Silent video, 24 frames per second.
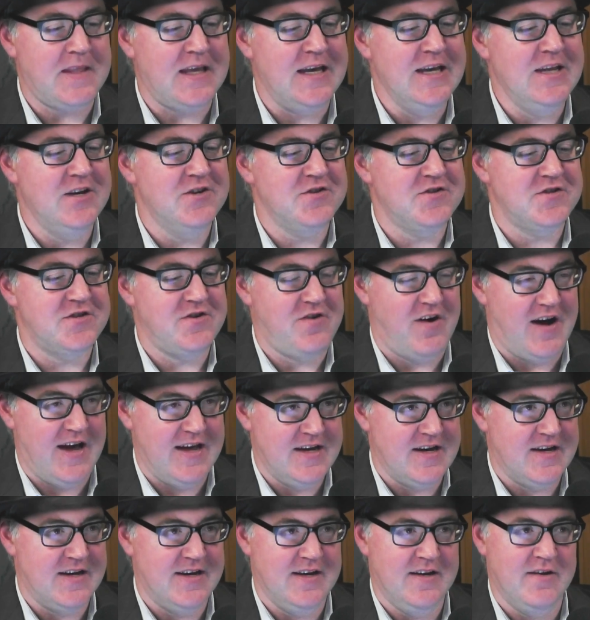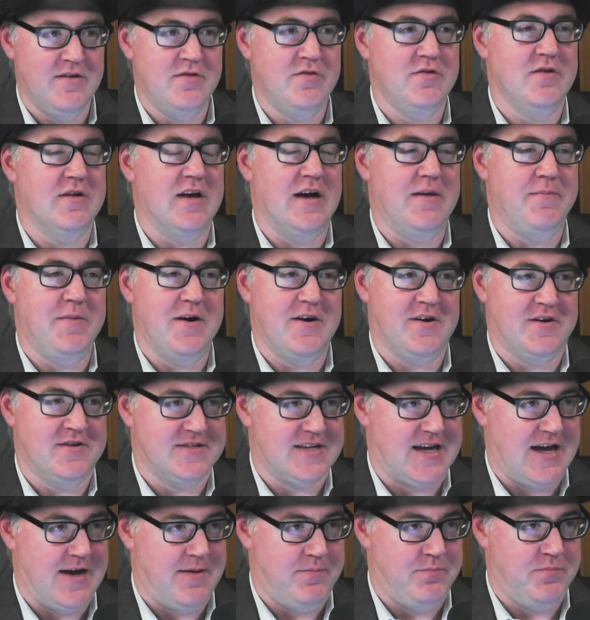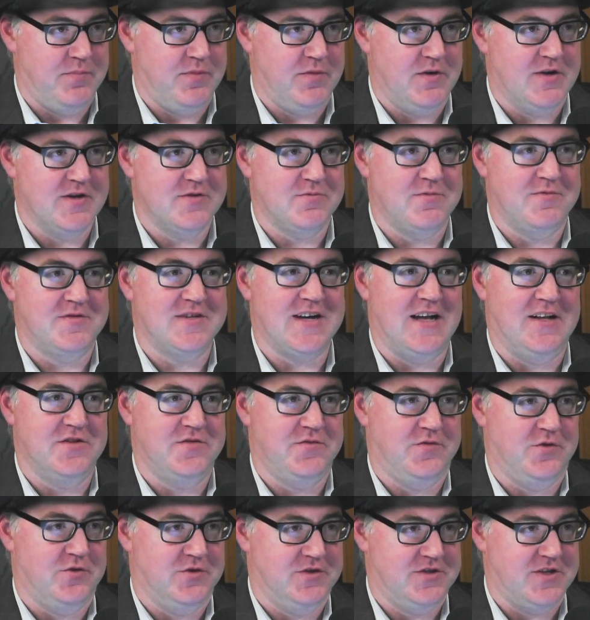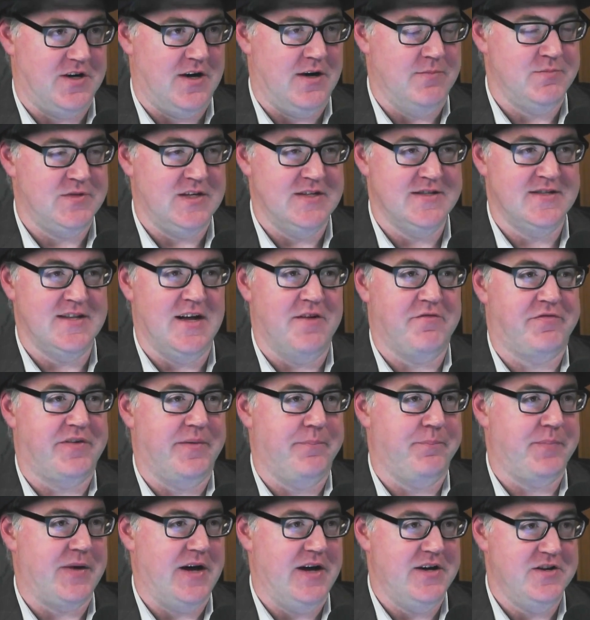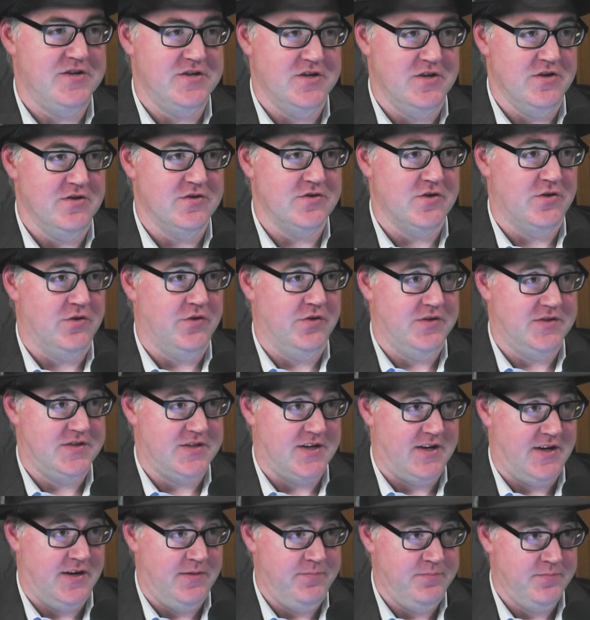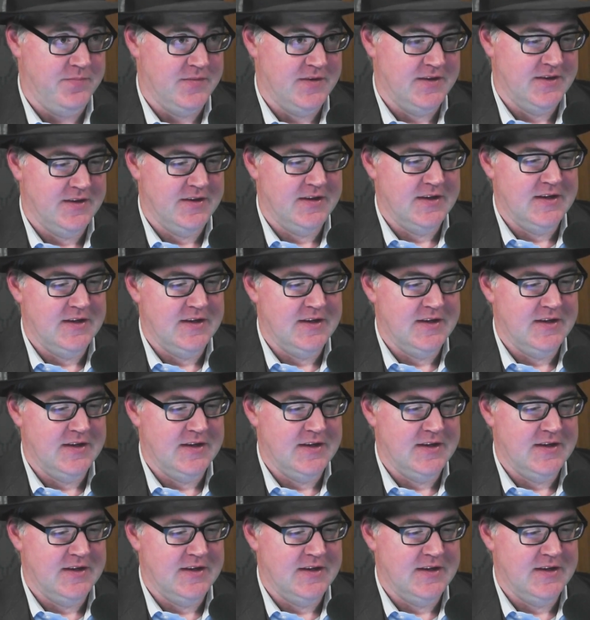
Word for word: In Australia, America's Cup, because we've challenged four times, is now front page news all the time. It's